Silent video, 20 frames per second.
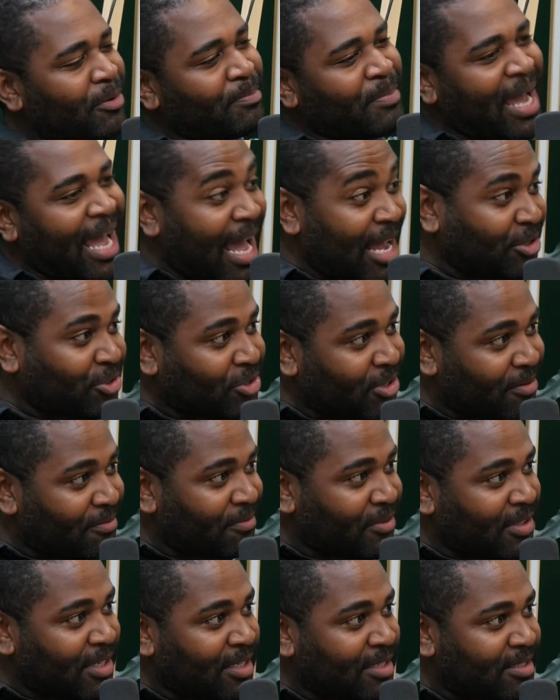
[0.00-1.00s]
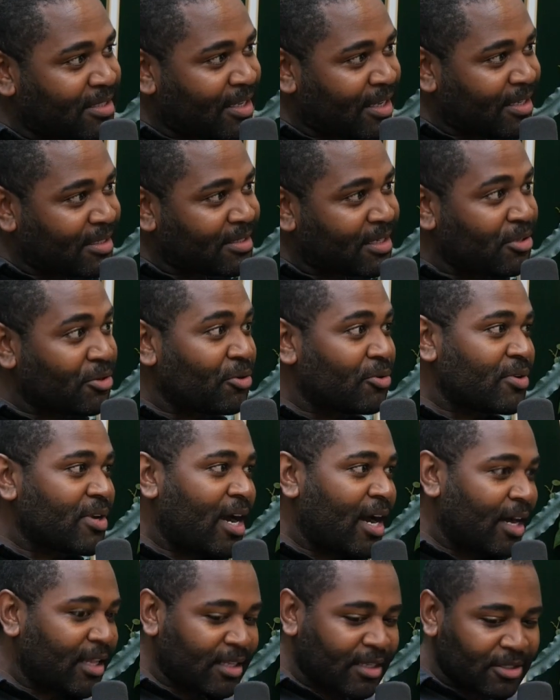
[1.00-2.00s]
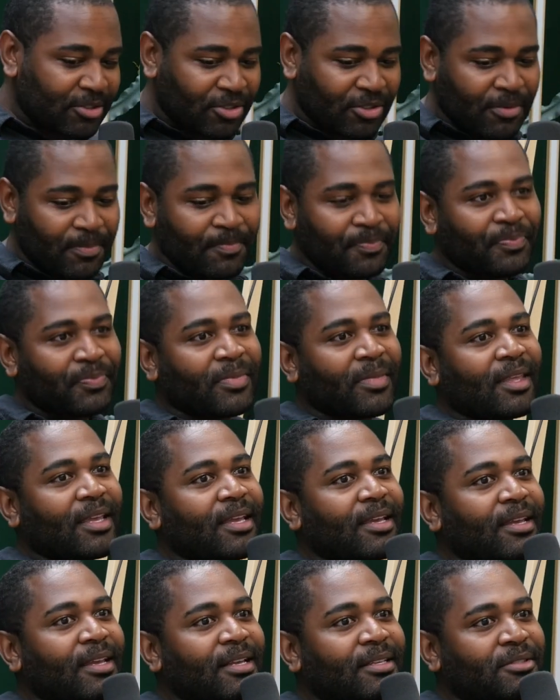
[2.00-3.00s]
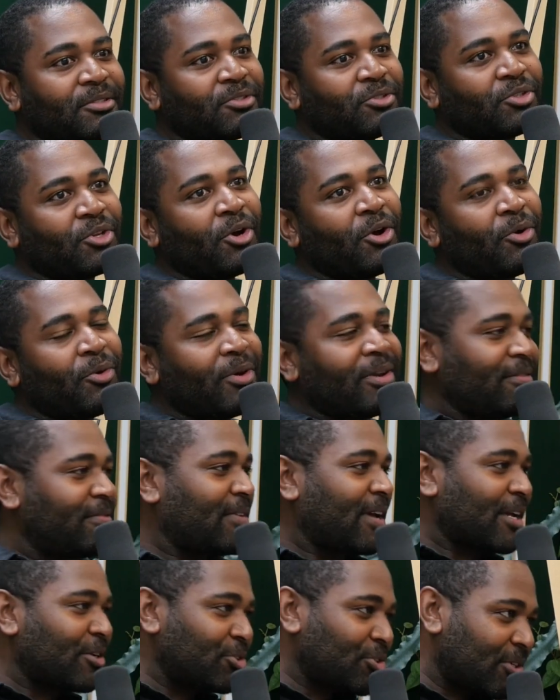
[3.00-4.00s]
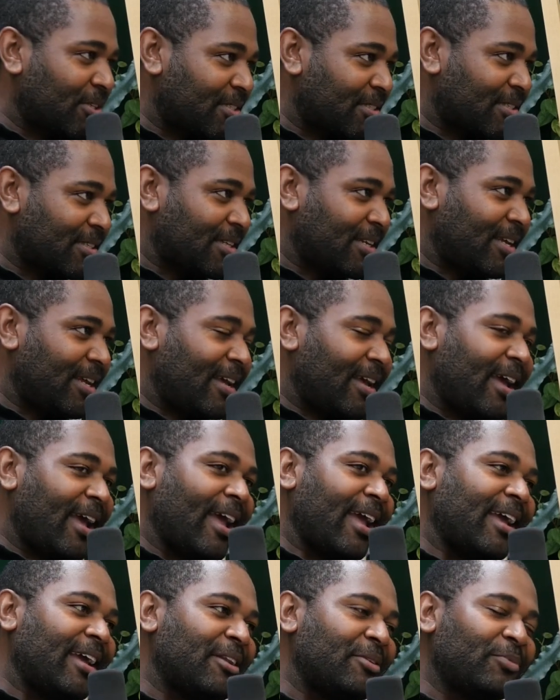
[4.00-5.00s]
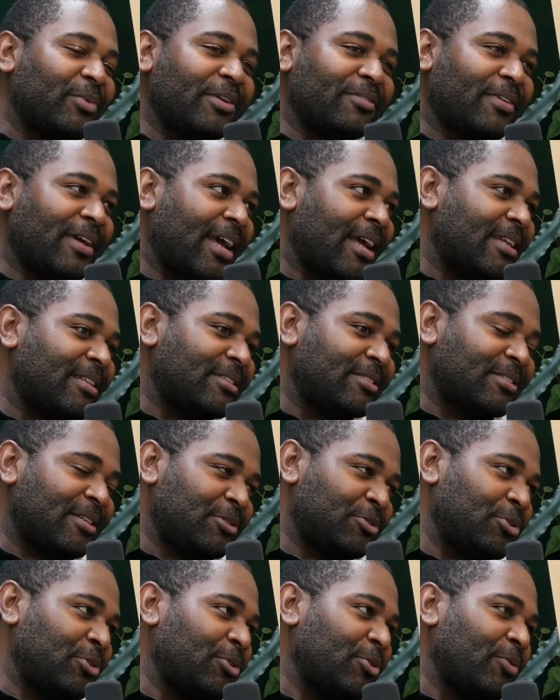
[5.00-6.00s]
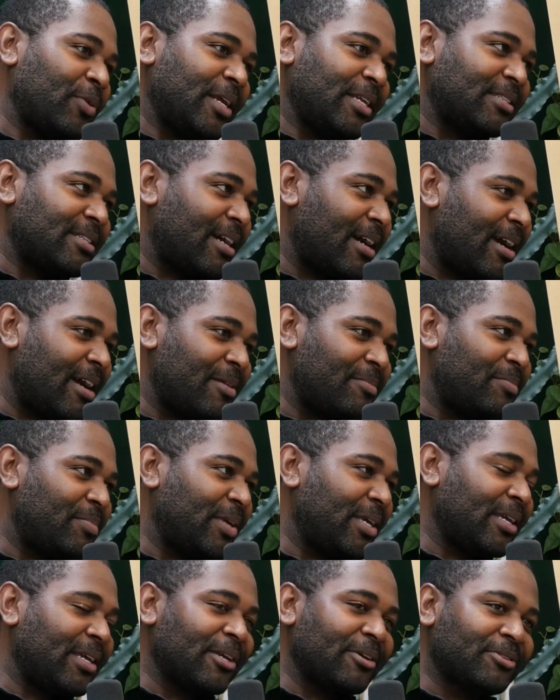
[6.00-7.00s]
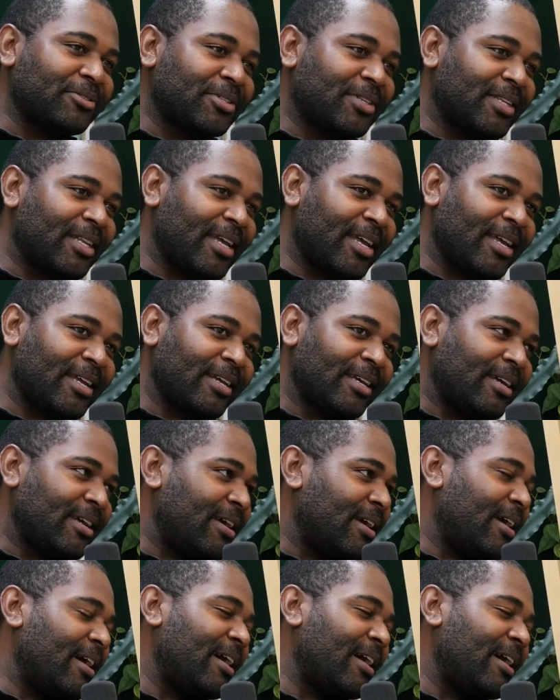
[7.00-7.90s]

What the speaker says: your passion for these things and your knowledge, it's so infectious. And we've had such a great time being here today.